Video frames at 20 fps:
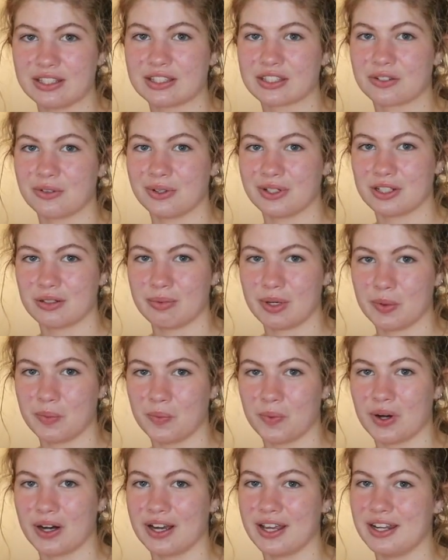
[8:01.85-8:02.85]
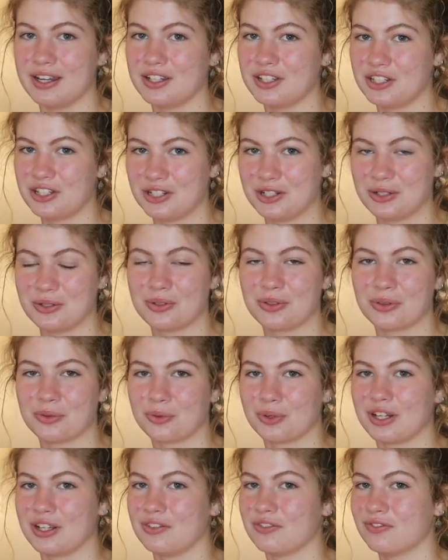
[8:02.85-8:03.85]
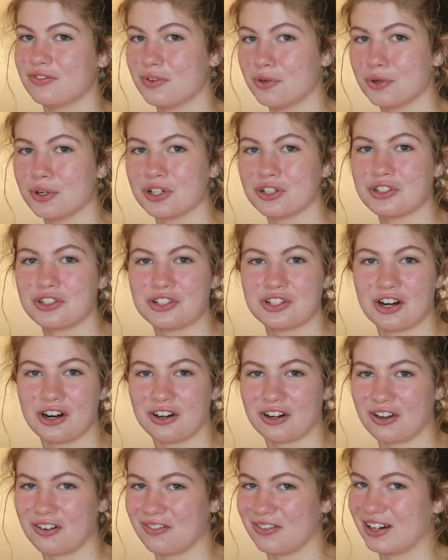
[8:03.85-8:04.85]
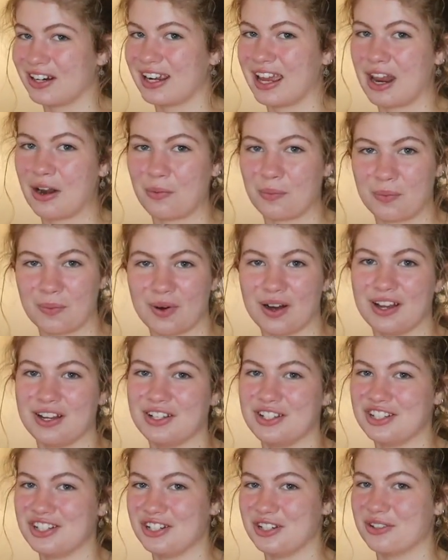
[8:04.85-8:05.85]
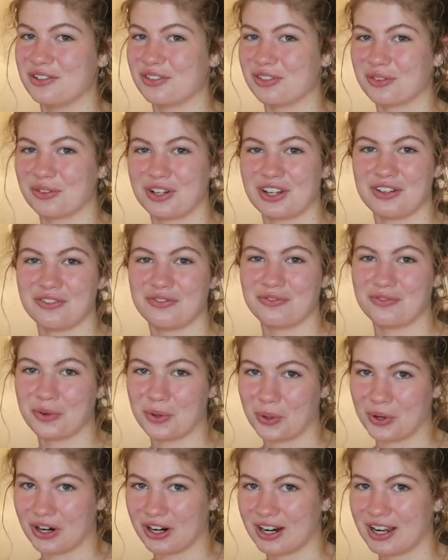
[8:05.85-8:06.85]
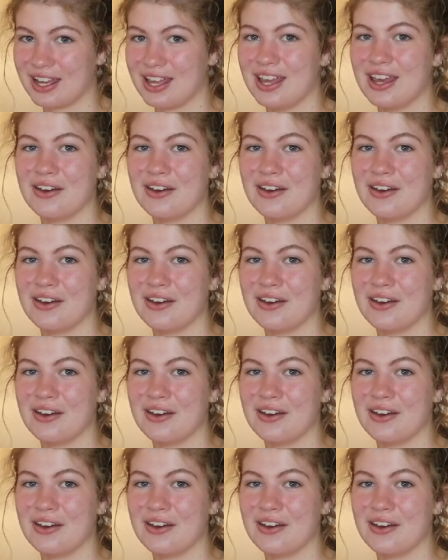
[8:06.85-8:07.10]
it's going to be 1, 2, 3, 4, start over again, 1, 2, 3, 4.